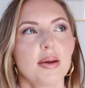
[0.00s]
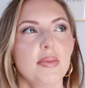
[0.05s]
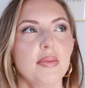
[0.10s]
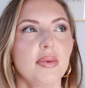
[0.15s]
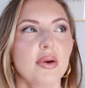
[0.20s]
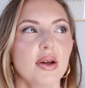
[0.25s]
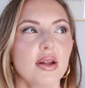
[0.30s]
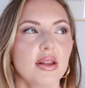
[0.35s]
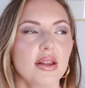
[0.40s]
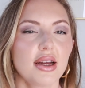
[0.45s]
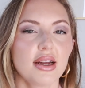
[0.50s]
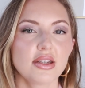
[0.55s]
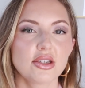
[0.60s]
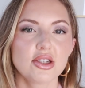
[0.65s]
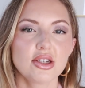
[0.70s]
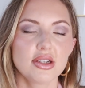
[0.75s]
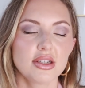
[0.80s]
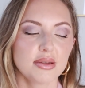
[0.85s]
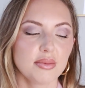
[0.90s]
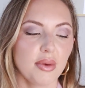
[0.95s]
but that's
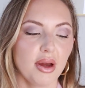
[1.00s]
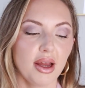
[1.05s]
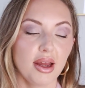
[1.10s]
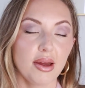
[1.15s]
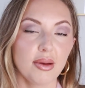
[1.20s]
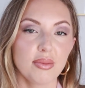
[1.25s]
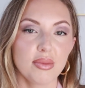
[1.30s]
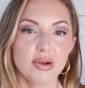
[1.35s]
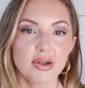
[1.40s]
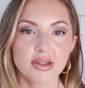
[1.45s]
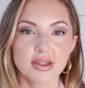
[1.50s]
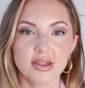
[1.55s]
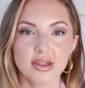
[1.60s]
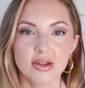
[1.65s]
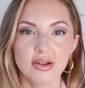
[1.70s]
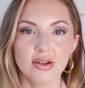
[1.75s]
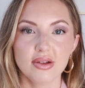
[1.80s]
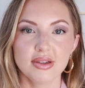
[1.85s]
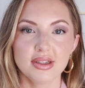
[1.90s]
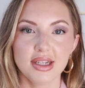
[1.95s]
just my
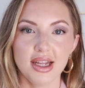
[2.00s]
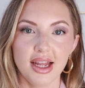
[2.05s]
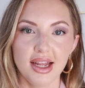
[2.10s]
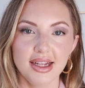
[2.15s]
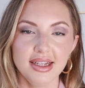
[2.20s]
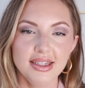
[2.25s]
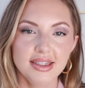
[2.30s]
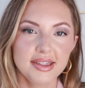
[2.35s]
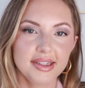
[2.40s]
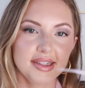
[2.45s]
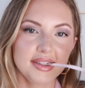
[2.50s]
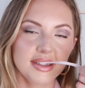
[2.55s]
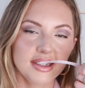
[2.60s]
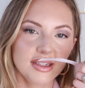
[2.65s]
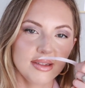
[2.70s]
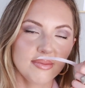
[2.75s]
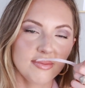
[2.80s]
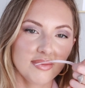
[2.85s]
personal taste.